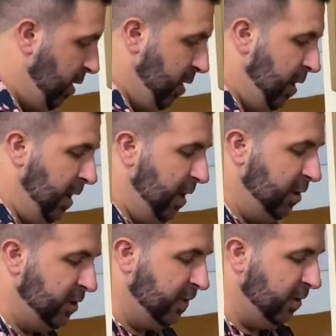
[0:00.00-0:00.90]

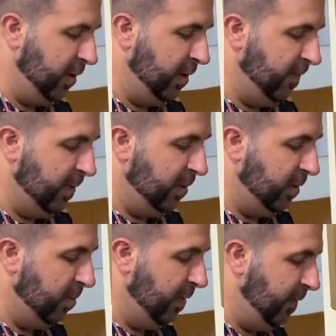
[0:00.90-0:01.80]
And just gonna give it a
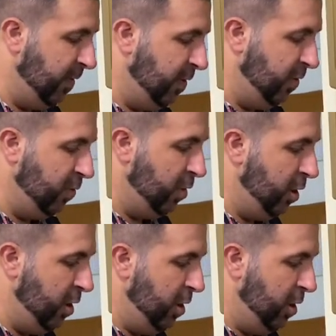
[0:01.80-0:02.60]
little bit of a stir.